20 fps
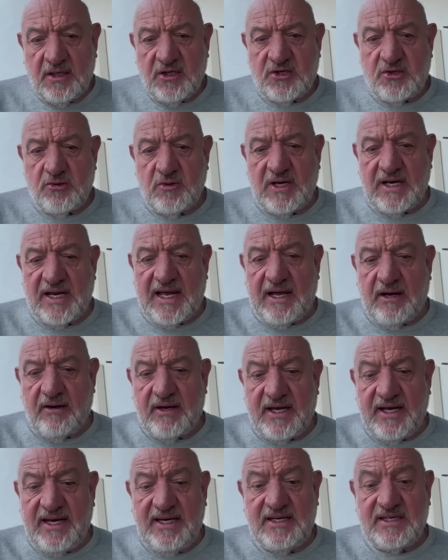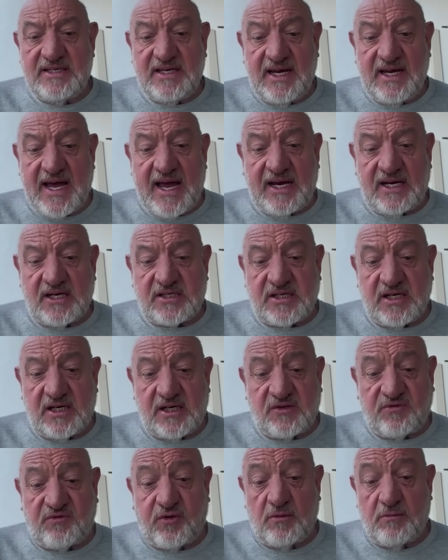to allow easy
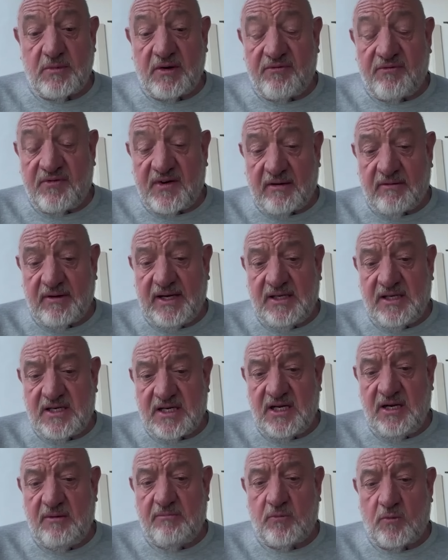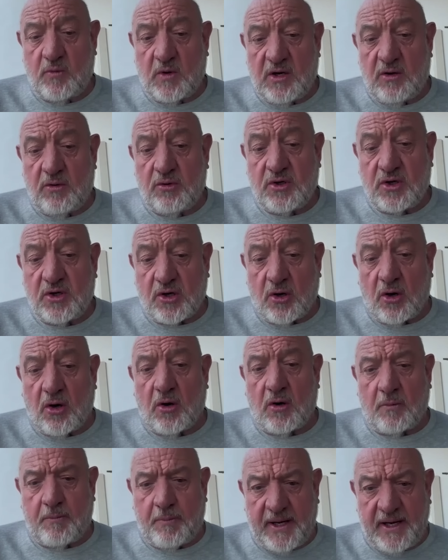access from a very deep welled
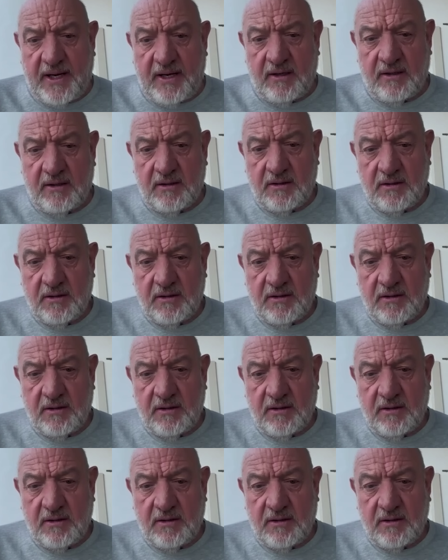cockpit,